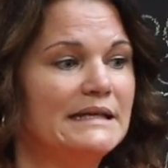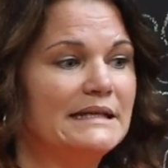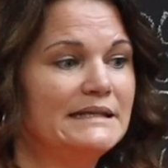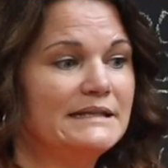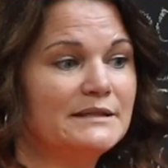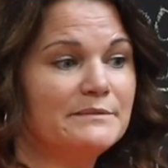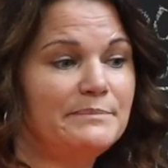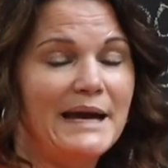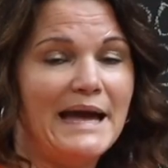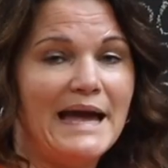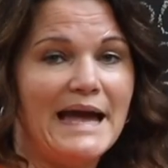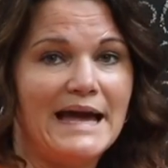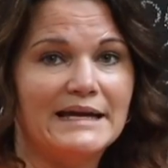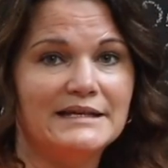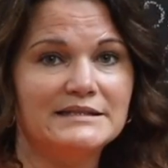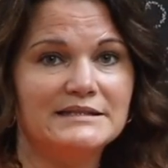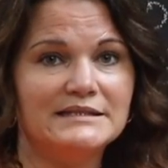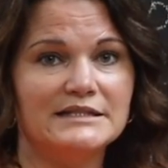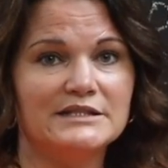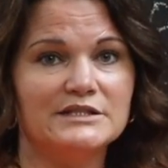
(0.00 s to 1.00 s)
in the
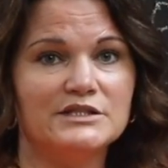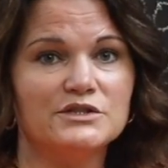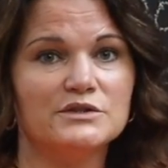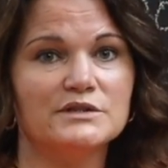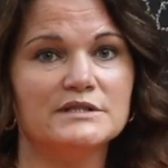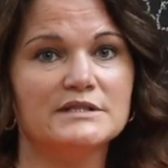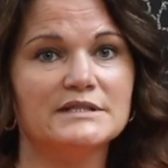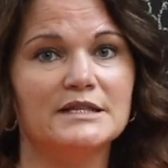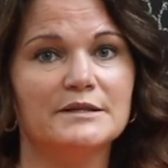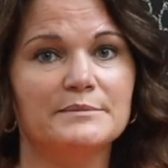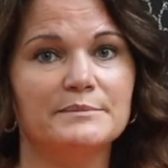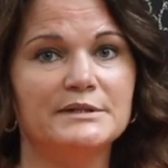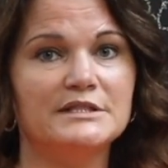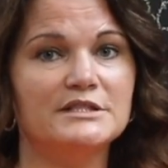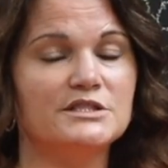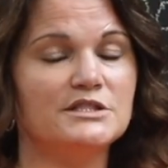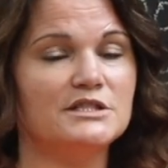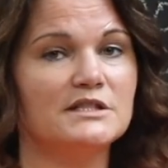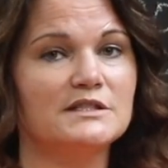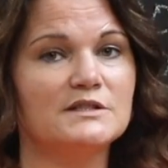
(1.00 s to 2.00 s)
past, insurance
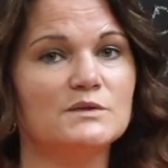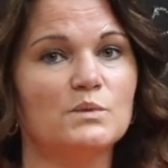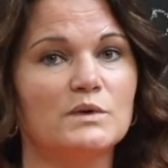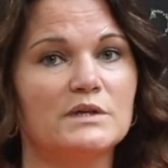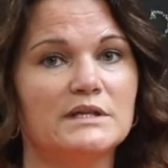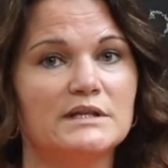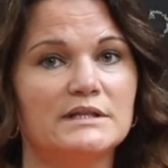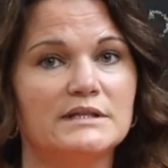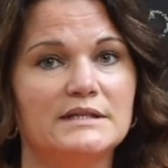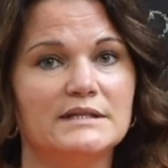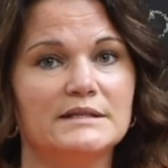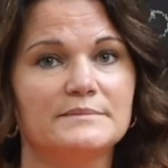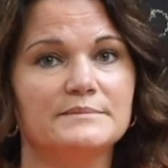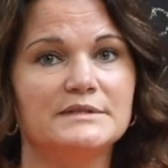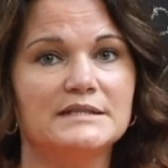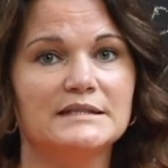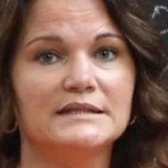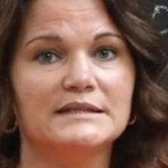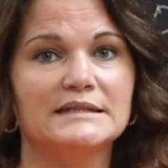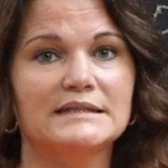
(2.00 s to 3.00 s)
companies just wanted
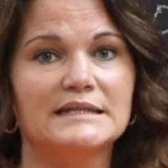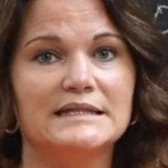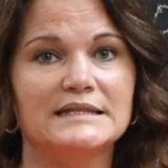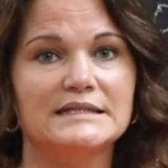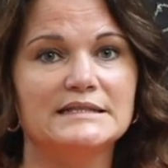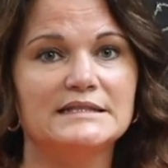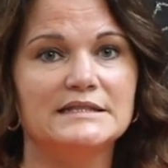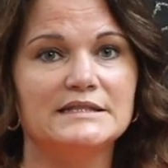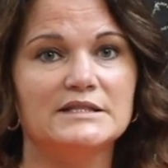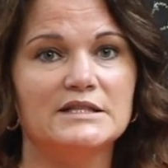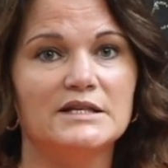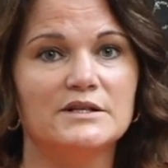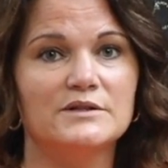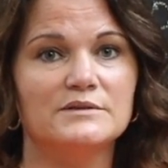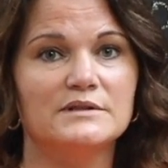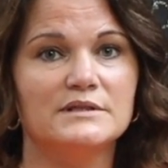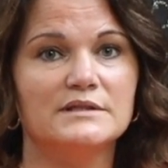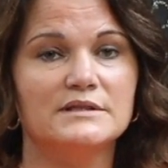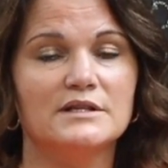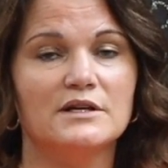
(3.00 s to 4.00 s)
them to let us
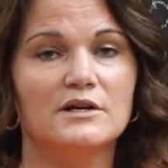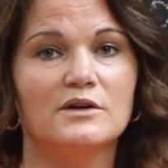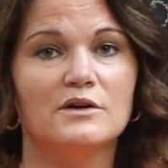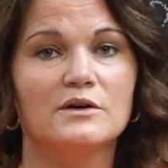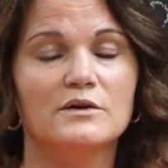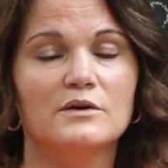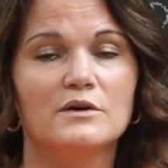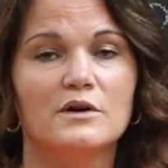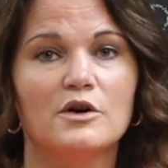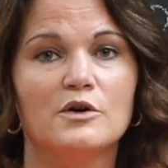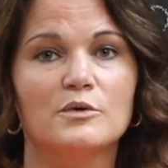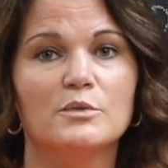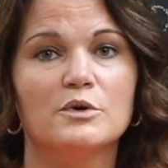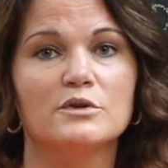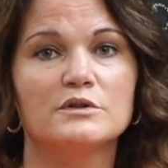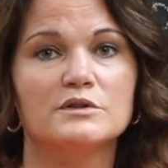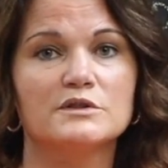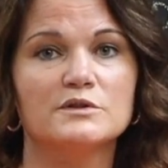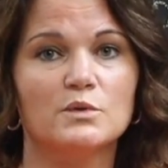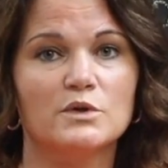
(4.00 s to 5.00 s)
know that the
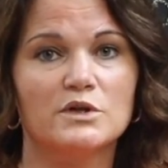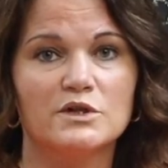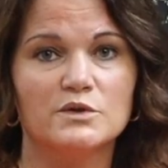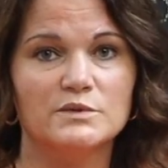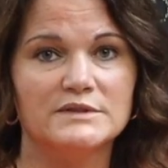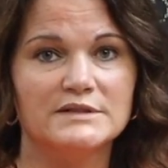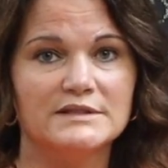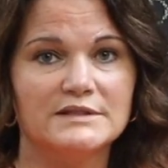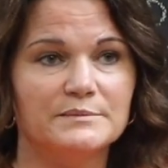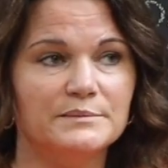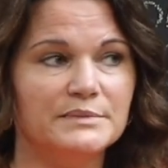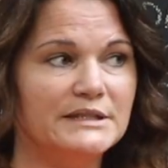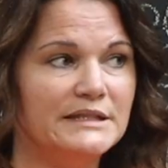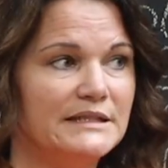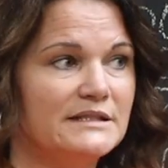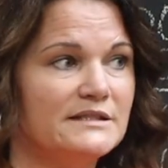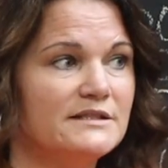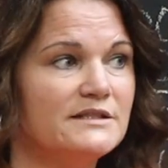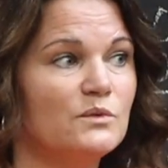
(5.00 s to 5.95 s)
homeowner's work was completed.